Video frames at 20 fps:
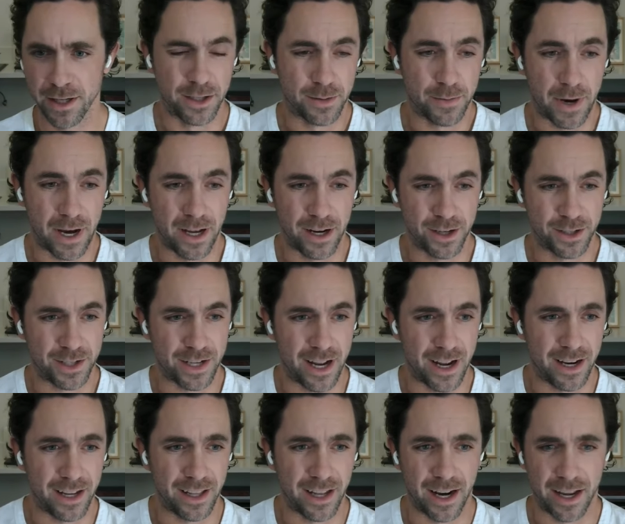It's my
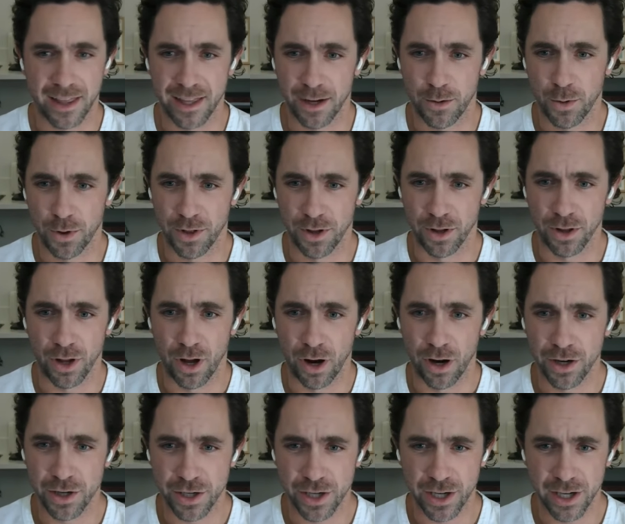understanding that I think we're the
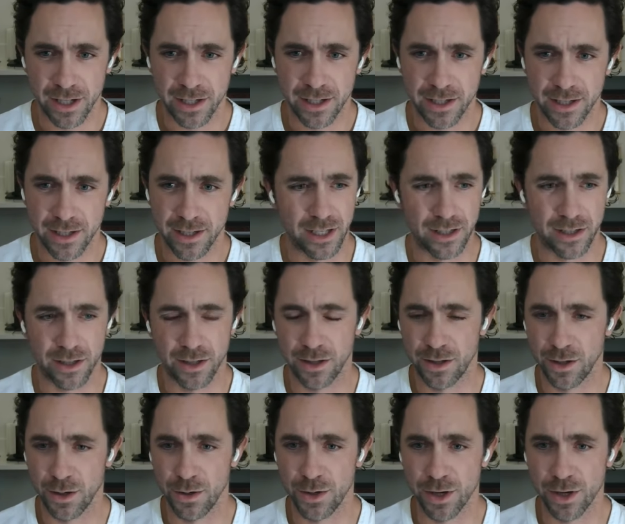largest
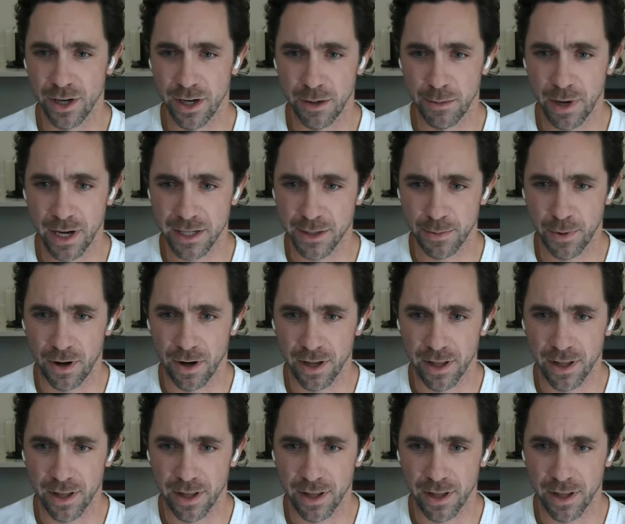institution in baseball.